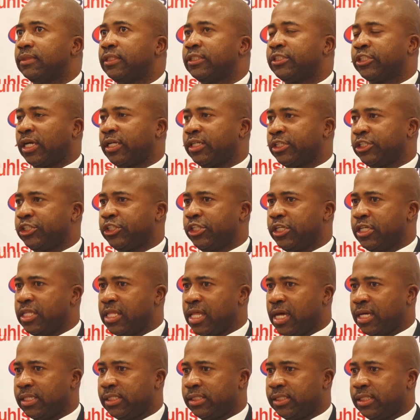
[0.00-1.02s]
tradition
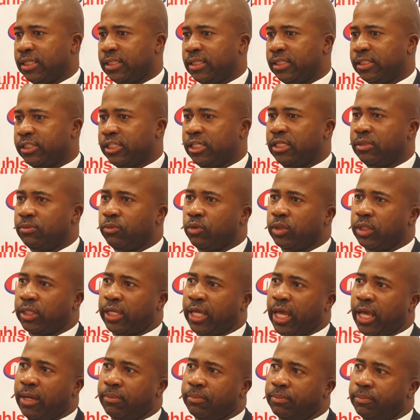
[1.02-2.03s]
that the team will
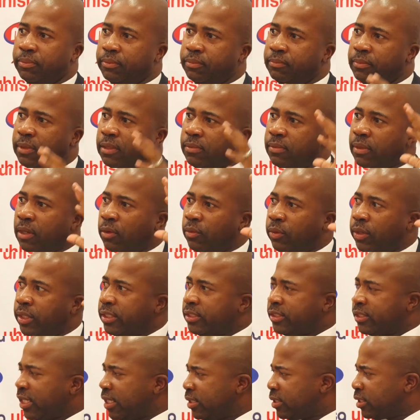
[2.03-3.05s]
camp maybe away
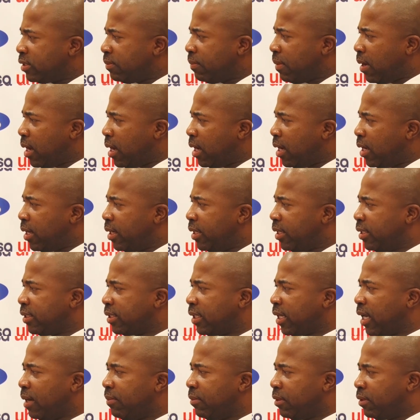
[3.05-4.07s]
in Zanzibar
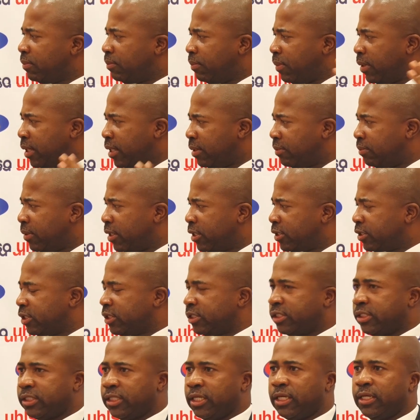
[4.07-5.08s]
and come and play
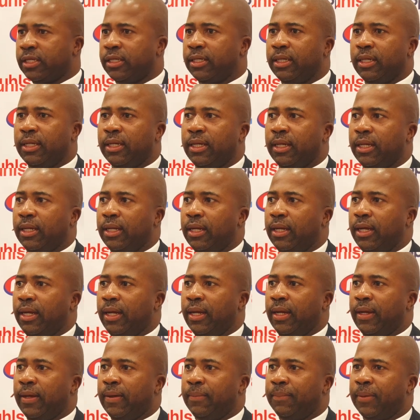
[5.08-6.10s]
matches here.
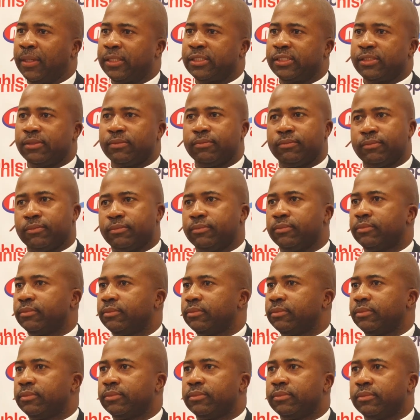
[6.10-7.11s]
But
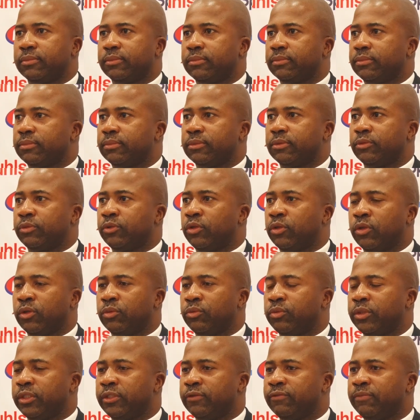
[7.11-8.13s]
you know,
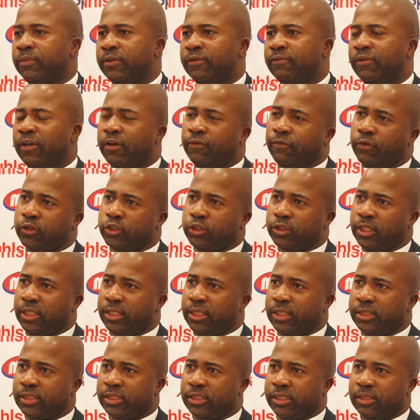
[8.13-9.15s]
we've been very
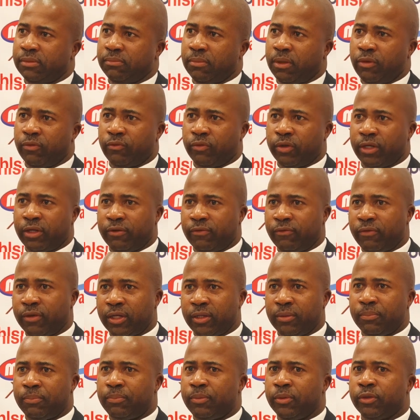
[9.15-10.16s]
fortunate as Simba. We've got a
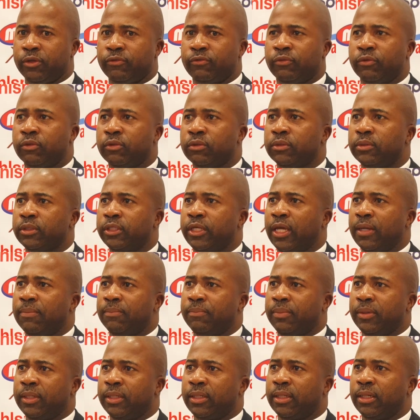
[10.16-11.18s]
very beautiful
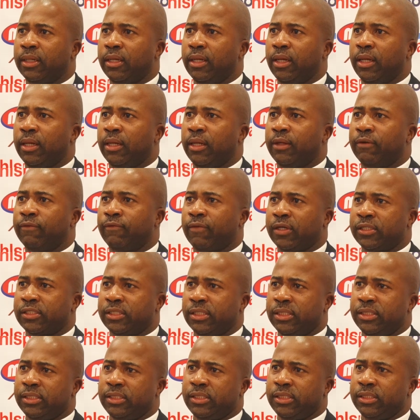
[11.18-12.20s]
camping
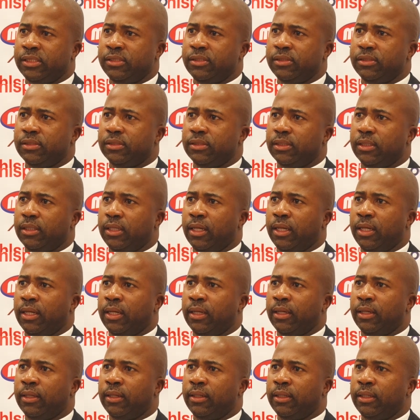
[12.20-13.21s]
facility
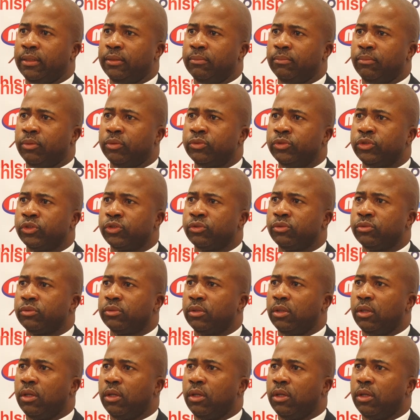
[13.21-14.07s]
in Bunju.